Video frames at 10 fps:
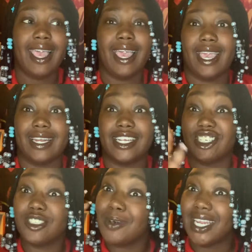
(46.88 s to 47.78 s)
And I
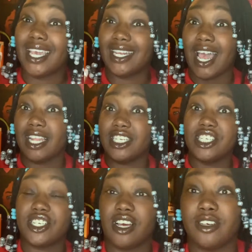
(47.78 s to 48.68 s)
just want to
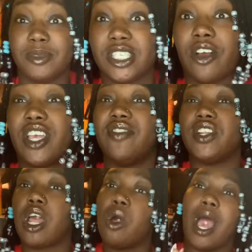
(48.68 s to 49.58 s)
acknowledge, sir, even
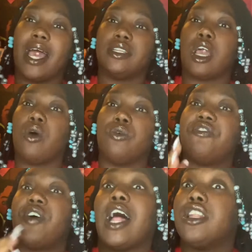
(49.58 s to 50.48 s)
though I don't
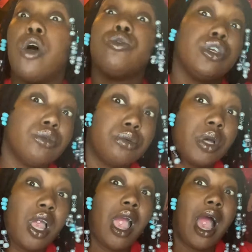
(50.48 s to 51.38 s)
follow you,
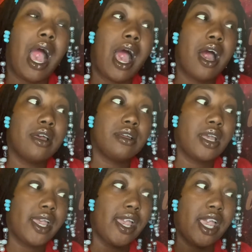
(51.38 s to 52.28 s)
I
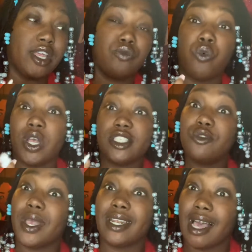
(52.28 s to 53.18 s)
want to
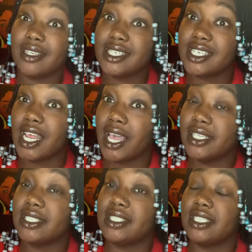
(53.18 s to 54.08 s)
acknowledge that
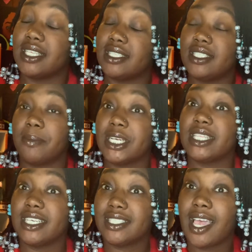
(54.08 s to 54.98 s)
some of the
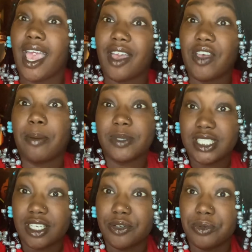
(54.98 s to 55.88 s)
things that have happened
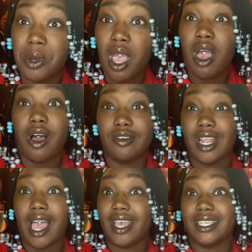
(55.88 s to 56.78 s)
to you
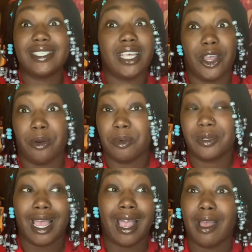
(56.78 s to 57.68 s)
online is terrible.
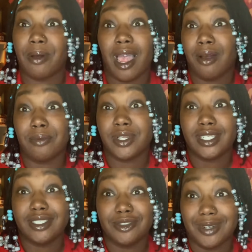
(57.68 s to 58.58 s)
Like, I
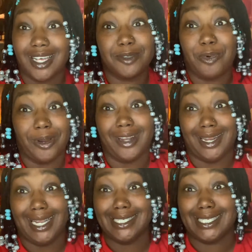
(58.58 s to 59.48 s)
really do not support
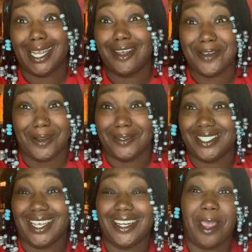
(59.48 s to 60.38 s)
that shit. You know what I'm
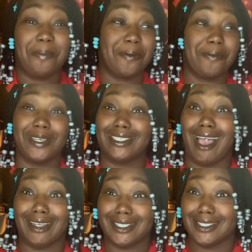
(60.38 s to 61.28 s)
saying? Like, people be
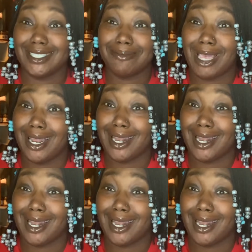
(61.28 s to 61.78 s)
doxing this man.